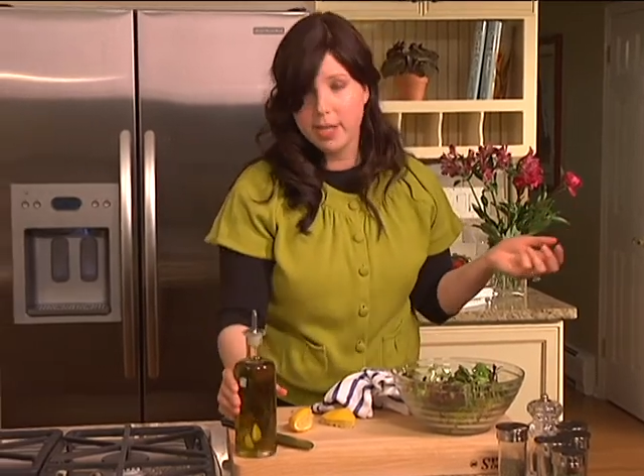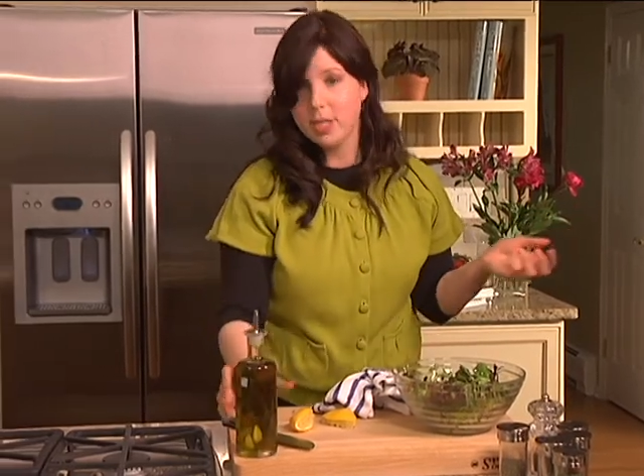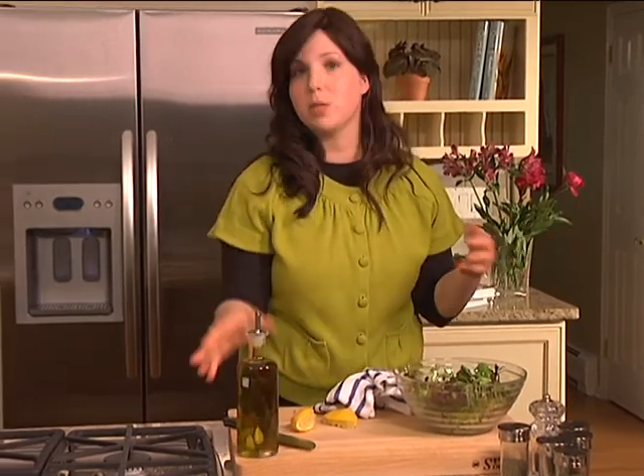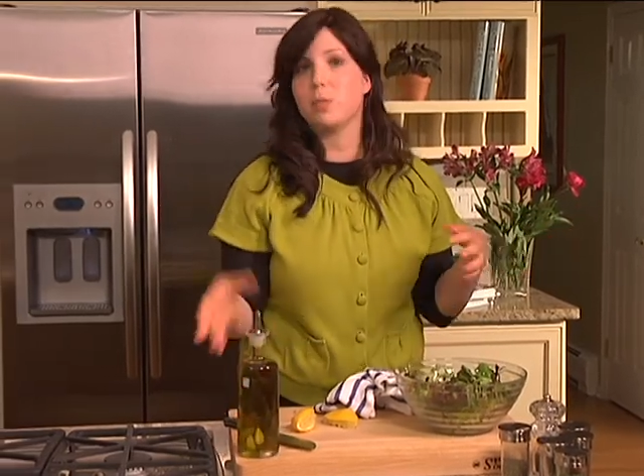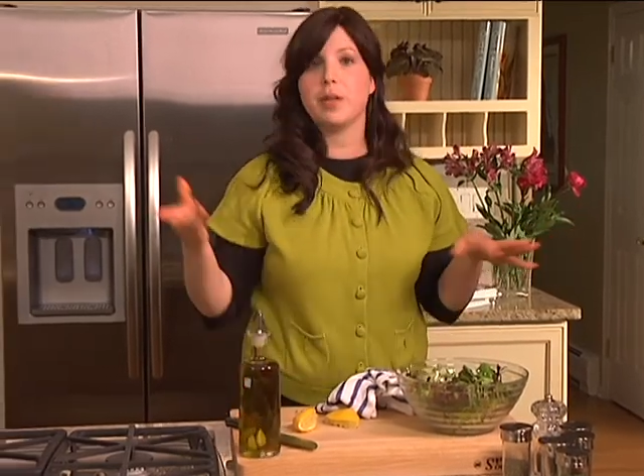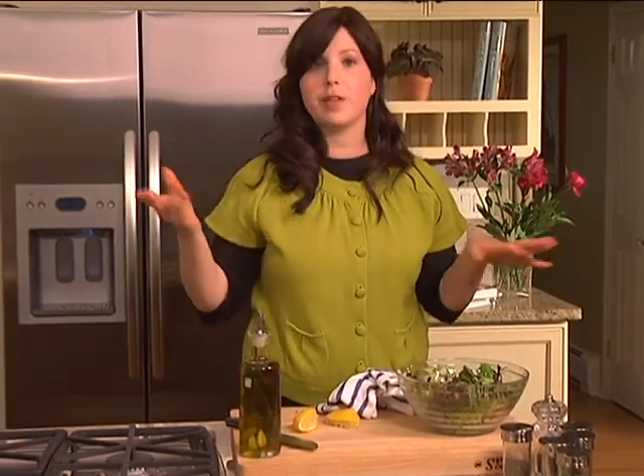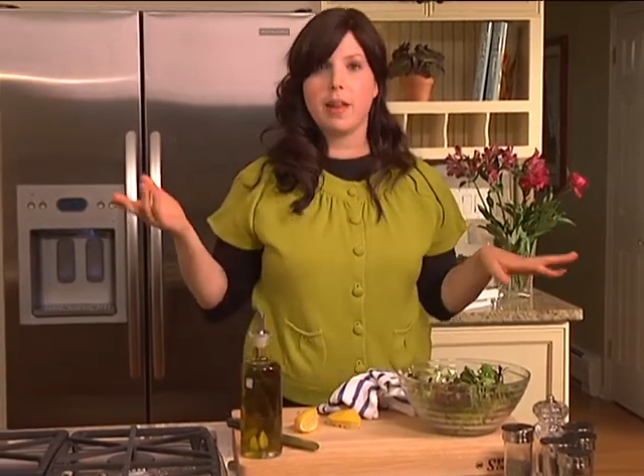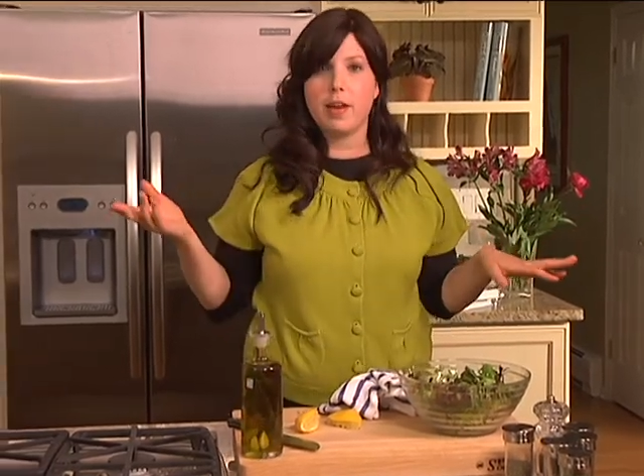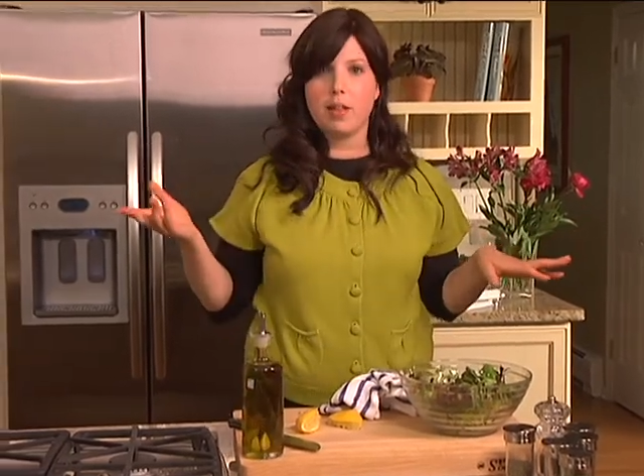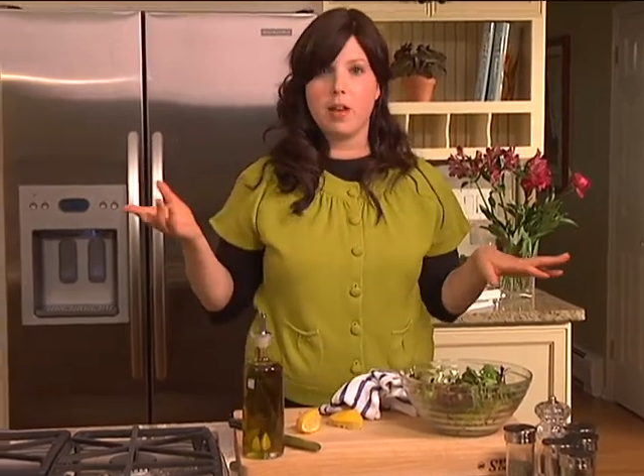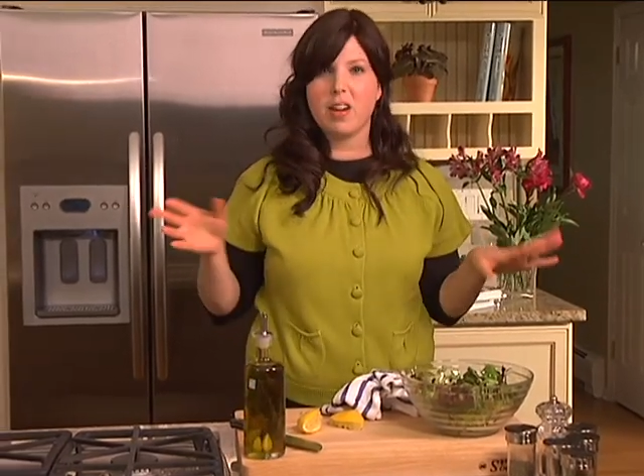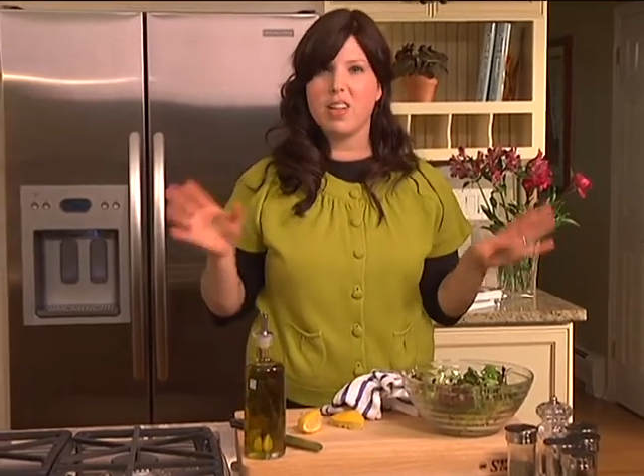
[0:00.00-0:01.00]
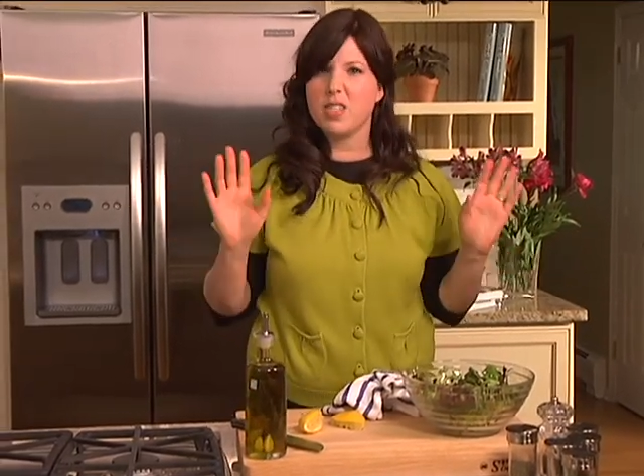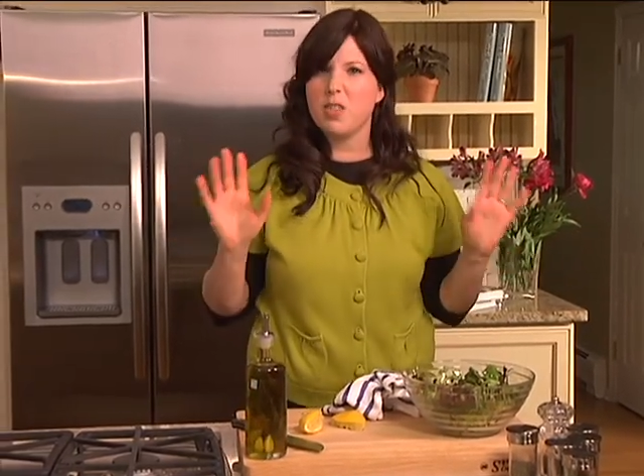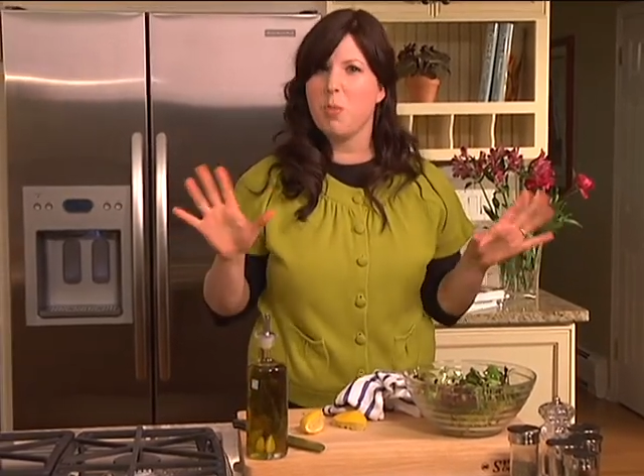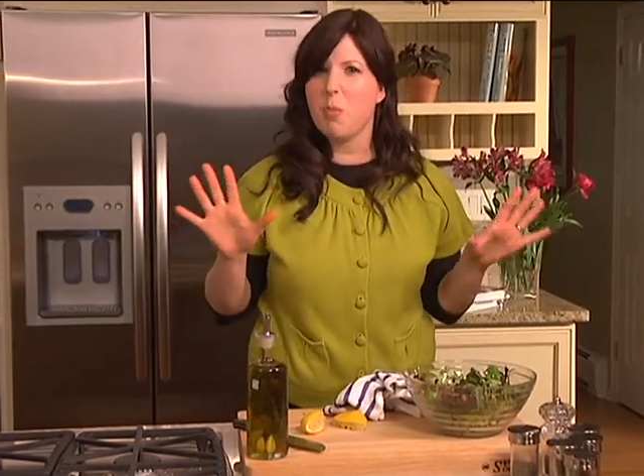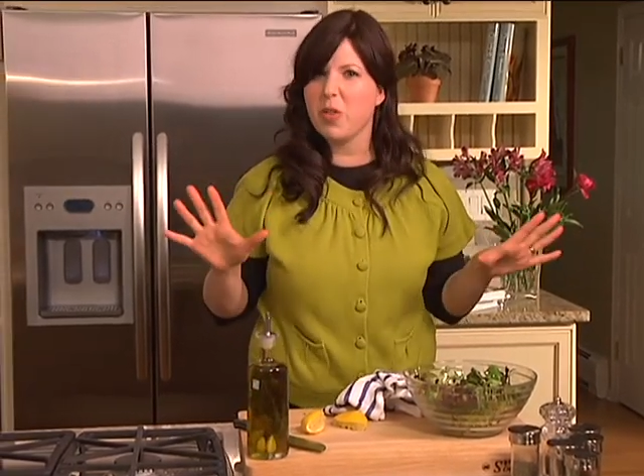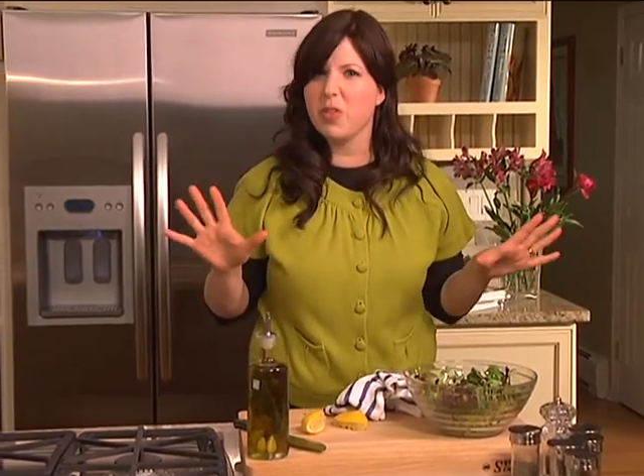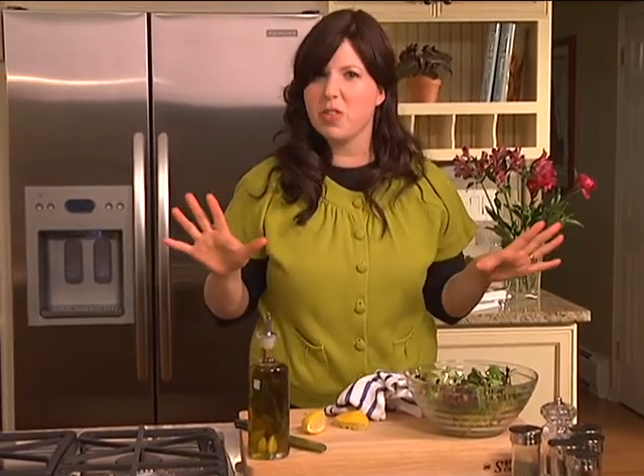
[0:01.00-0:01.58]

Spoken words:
Just bring that along. It's so Martha